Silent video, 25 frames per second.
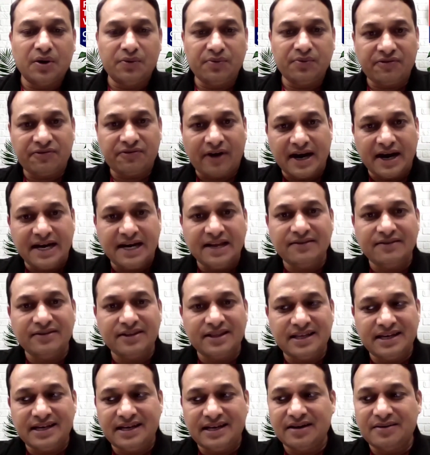But we're fighting
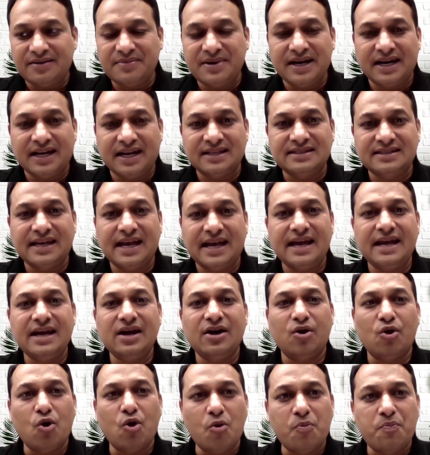with the government and
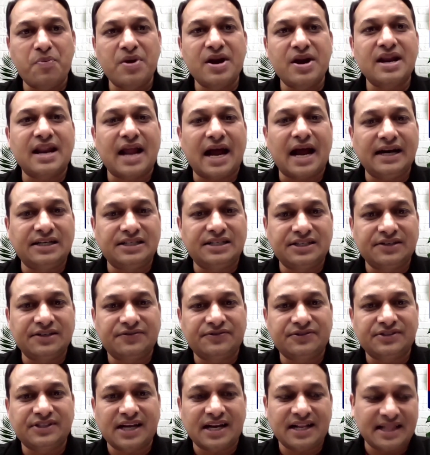saying open night
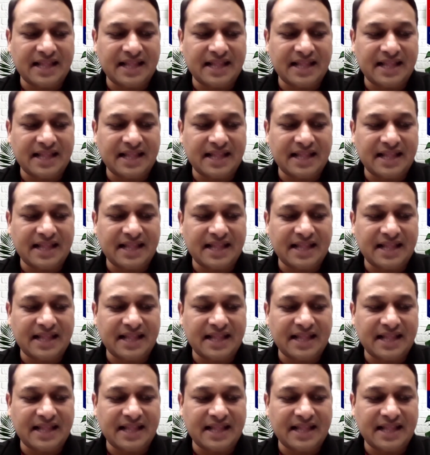shifts.